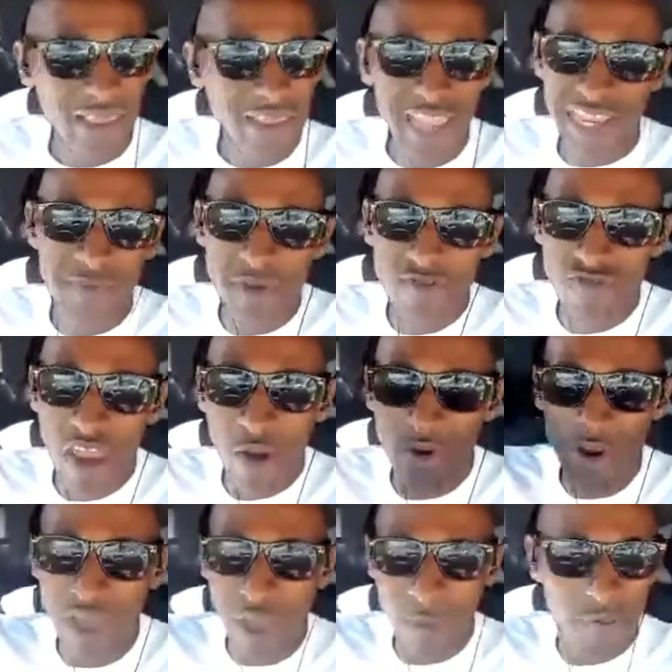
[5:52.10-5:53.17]
It gets me
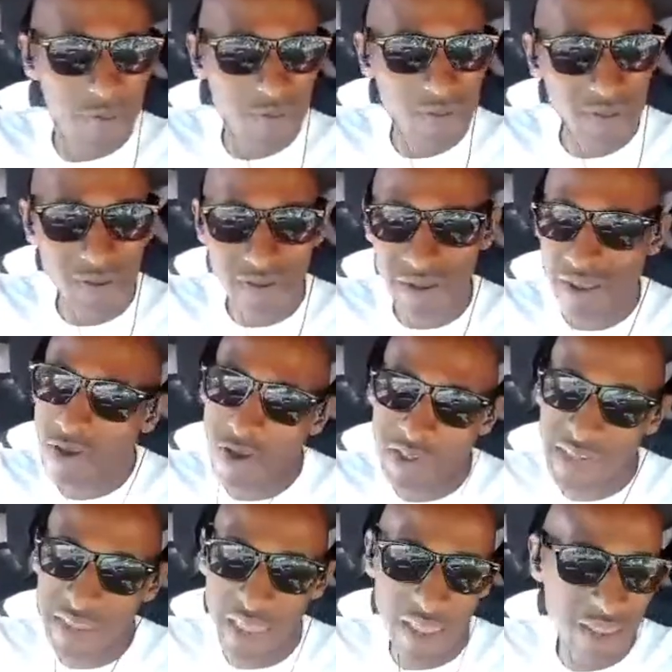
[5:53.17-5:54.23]
railed up, I've got to
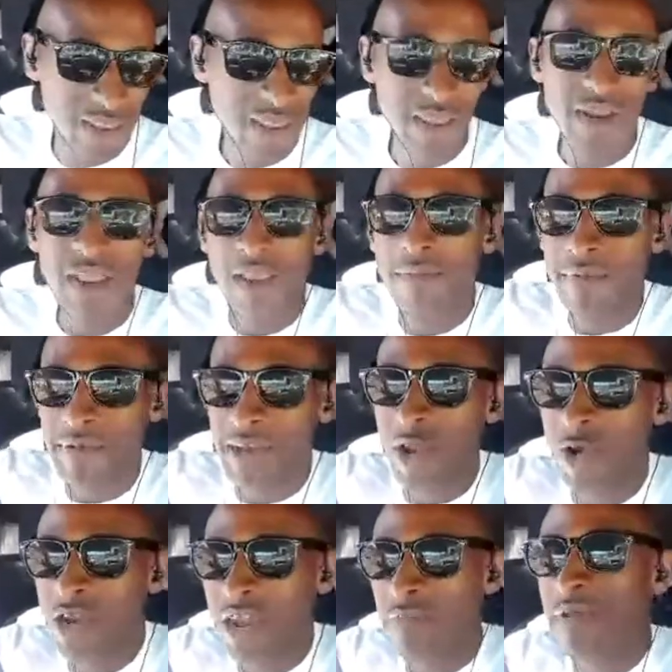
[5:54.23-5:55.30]
say. Let me
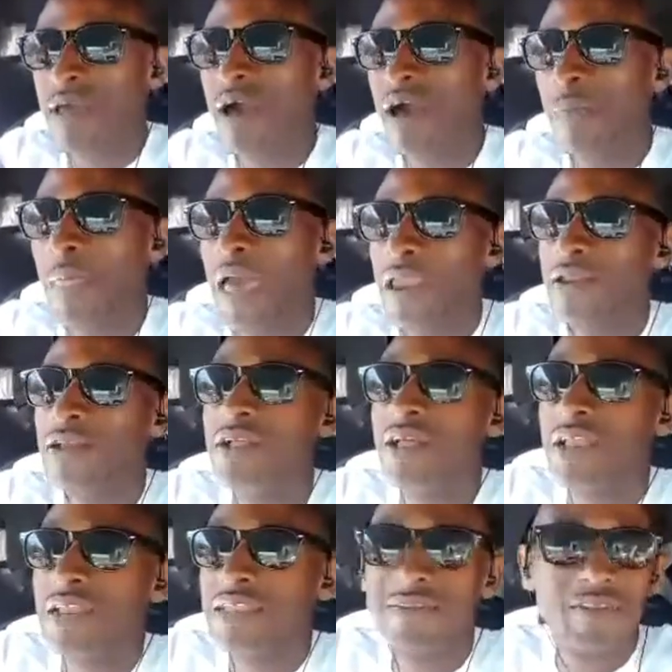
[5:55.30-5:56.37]
slow down, let me calm down.
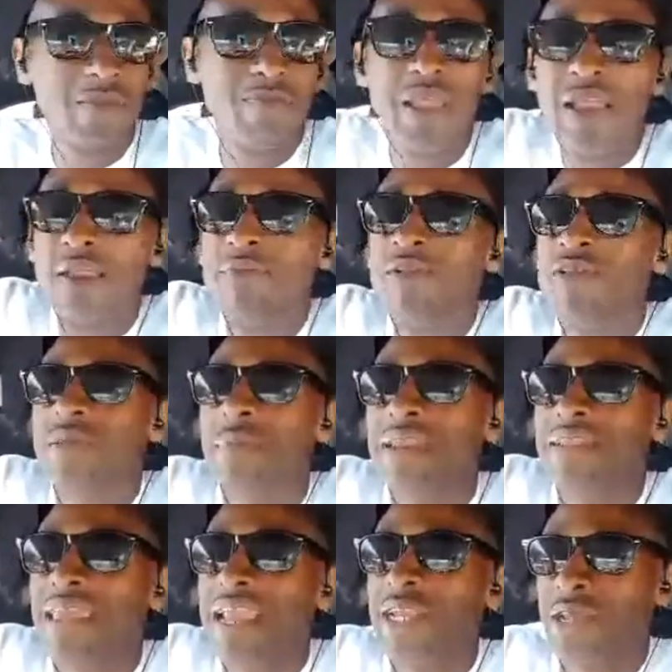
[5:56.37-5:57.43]
Let me do some
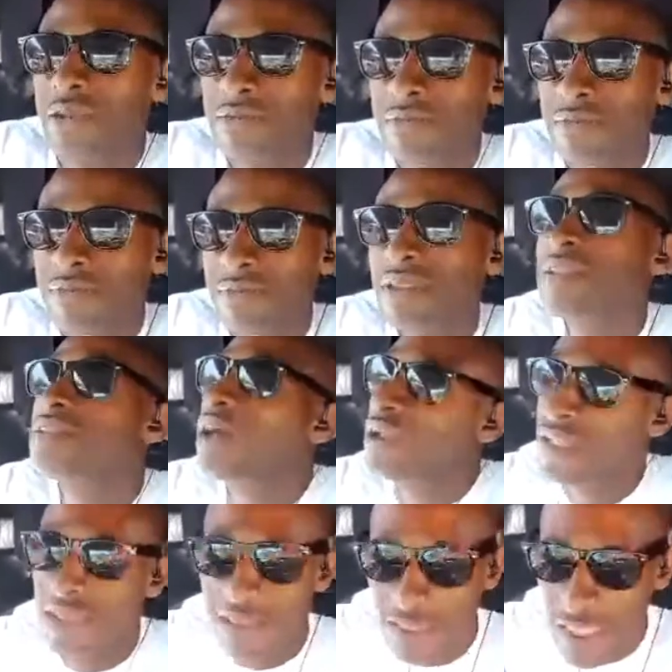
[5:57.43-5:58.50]
meditation. Done
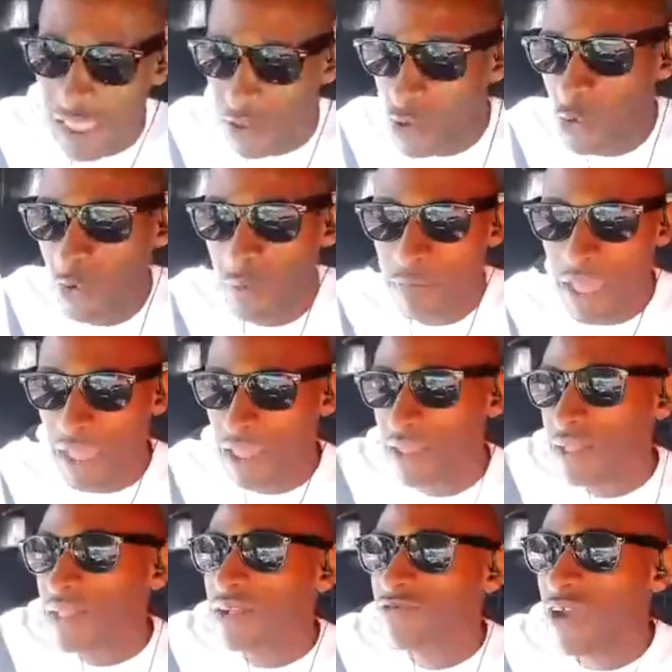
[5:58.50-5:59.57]
it. Yeah, cool, I'm back.
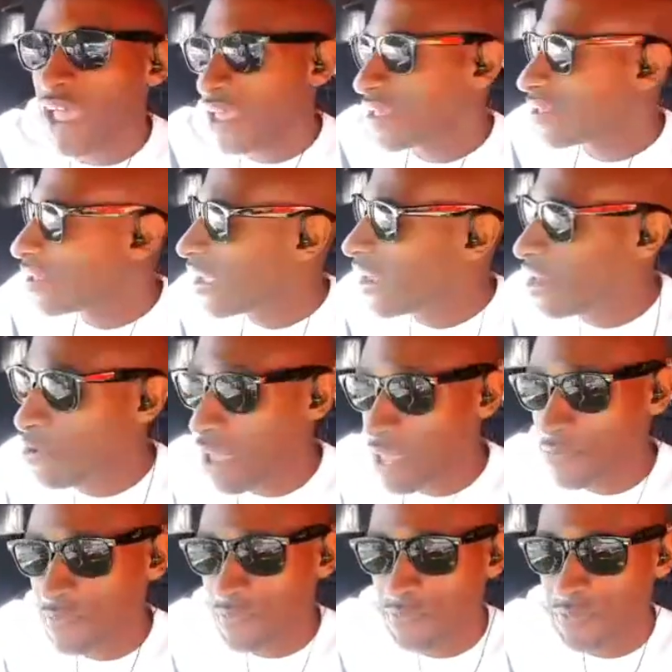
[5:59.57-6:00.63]
Right, anyway,
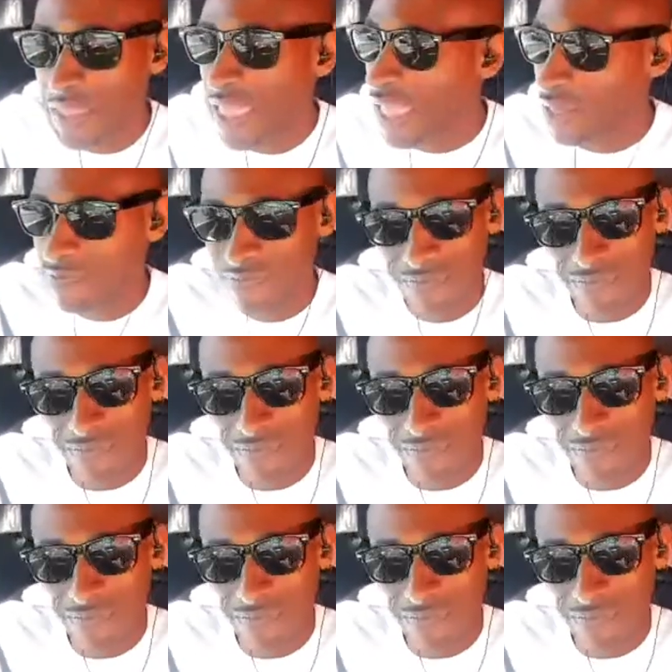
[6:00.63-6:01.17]
yeah.